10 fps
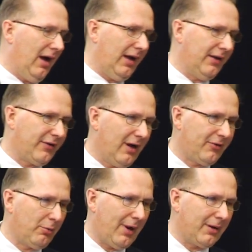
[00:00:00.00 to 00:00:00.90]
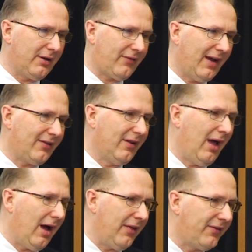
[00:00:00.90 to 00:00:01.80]
in terms of what I'm going to say
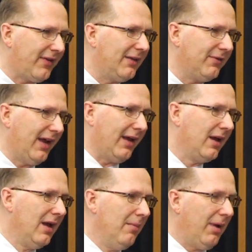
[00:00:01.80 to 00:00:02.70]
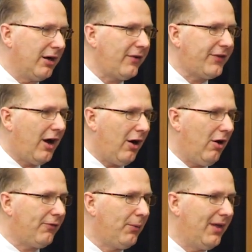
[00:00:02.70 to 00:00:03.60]
this evening. But I'm going to start
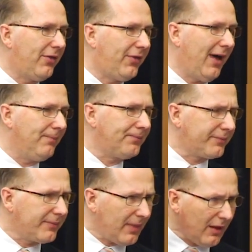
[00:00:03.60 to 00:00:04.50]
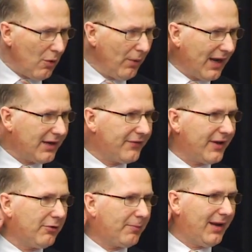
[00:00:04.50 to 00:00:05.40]
off with what I
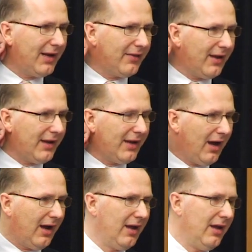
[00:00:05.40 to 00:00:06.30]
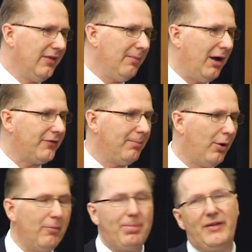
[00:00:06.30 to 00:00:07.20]
consider as being the most
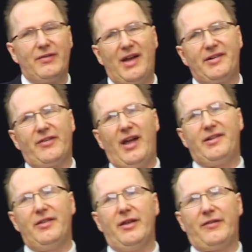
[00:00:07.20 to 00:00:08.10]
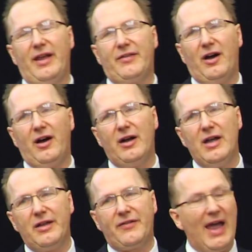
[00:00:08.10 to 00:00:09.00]
important piece of legislation that's hit our
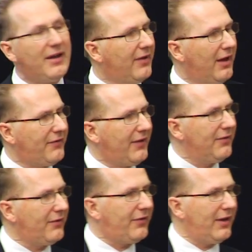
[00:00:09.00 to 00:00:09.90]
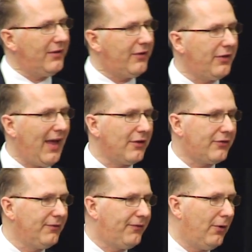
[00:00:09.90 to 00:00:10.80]
sector since the
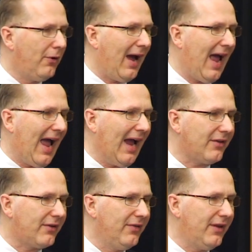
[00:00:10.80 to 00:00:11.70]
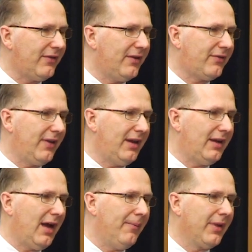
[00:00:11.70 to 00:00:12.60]
2004 Act, and this is
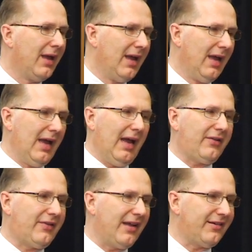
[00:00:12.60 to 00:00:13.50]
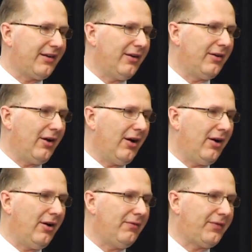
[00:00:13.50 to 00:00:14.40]
the extension
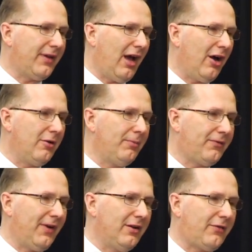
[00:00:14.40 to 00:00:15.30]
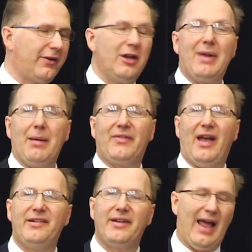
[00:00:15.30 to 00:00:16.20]
of the Homes Fitness for Human
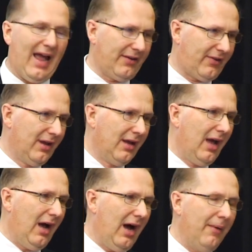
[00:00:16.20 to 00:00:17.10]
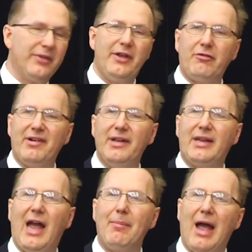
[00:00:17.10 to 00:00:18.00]
Habitation Act. This originally
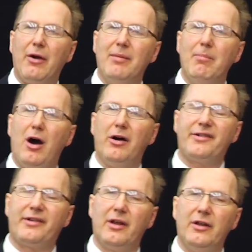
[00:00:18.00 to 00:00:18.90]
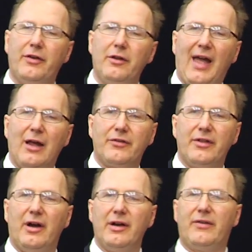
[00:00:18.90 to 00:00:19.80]
came out in March
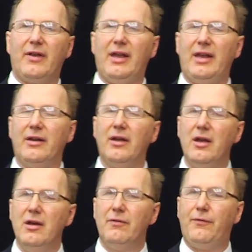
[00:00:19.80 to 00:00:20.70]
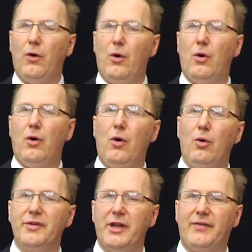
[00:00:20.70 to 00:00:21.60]
2019 for
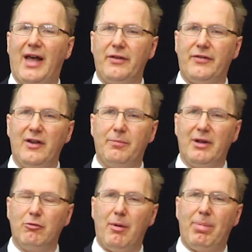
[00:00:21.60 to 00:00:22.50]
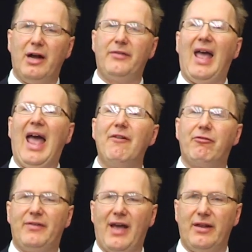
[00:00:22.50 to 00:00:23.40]
all new tenancies, but it will apply to
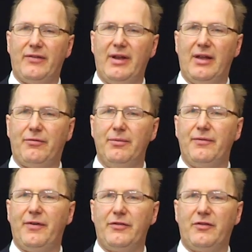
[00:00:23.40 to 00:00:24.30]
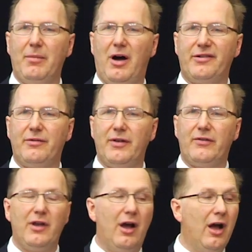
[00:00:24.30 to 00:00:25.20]
every tenancy as from the 1st of March of
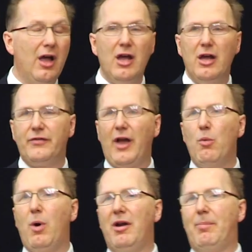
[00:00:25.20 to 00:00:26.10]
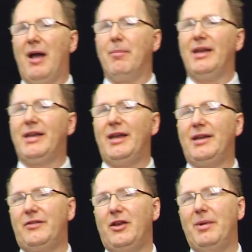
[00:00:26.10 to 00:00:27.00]
this year. Don't worry about
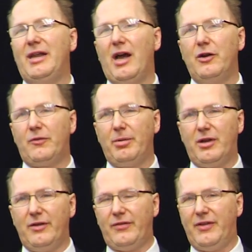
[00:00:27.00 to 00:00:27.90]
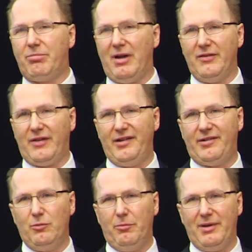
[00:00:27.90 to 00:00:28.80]
making too many notes, because this
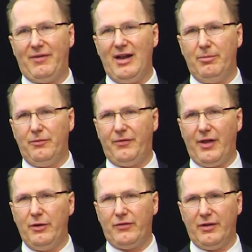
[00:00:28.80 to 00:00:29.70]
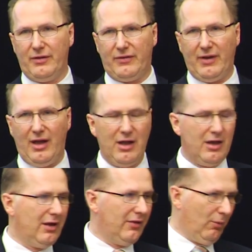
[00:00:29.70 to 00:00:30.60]
presentation will be available for those
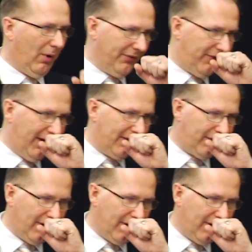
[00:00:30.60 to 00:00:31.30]
that want it.